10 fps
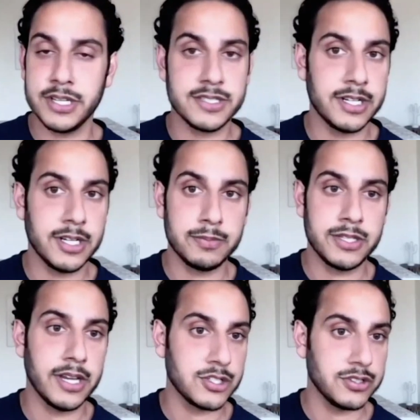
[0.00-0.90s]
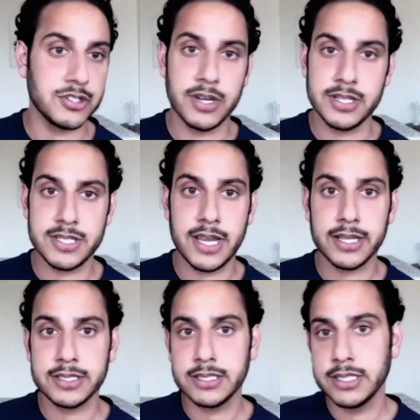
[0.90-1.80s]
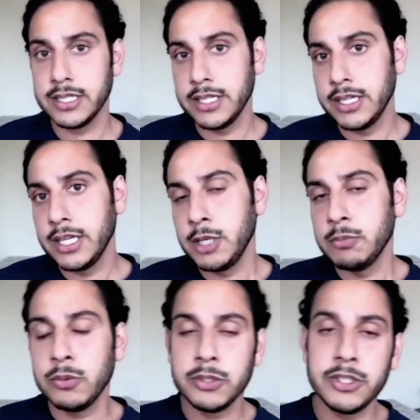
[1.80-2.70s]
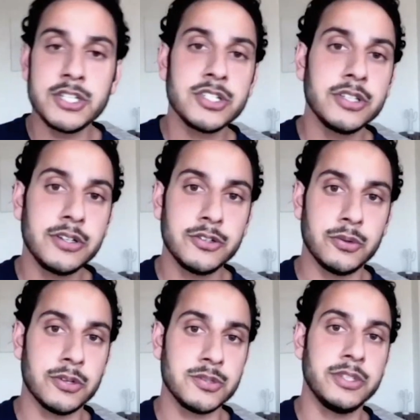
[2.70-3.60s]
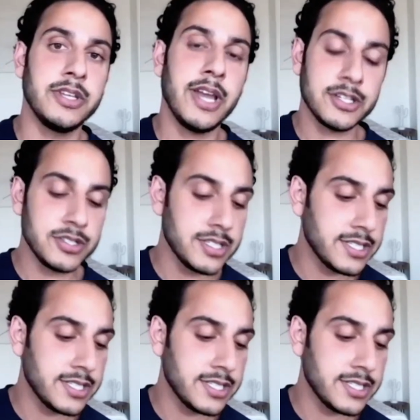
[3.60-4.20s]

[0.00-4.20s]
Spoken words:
They didn't have another business model or a site set up to actually transact.